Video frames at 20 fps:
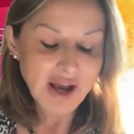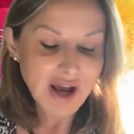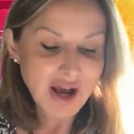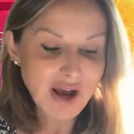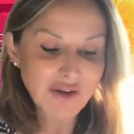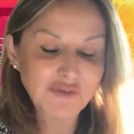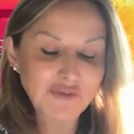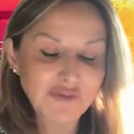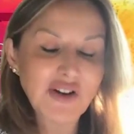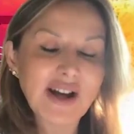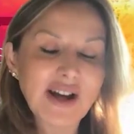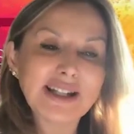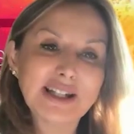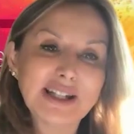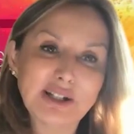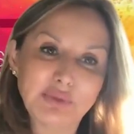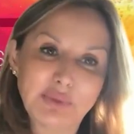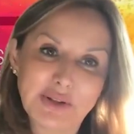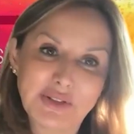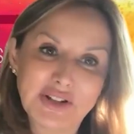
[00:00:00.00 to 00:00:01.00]
her
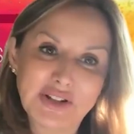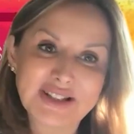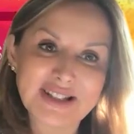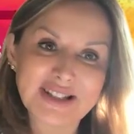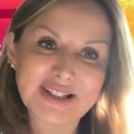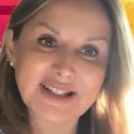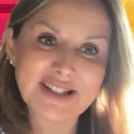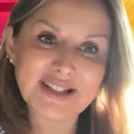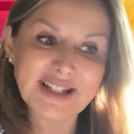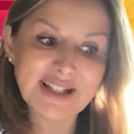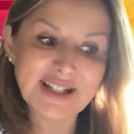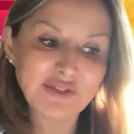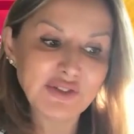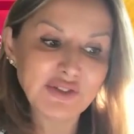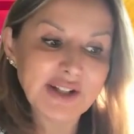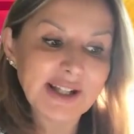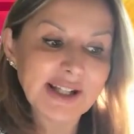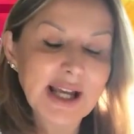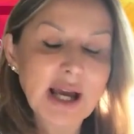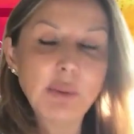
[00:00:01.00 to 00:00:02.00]
finally with us this evening.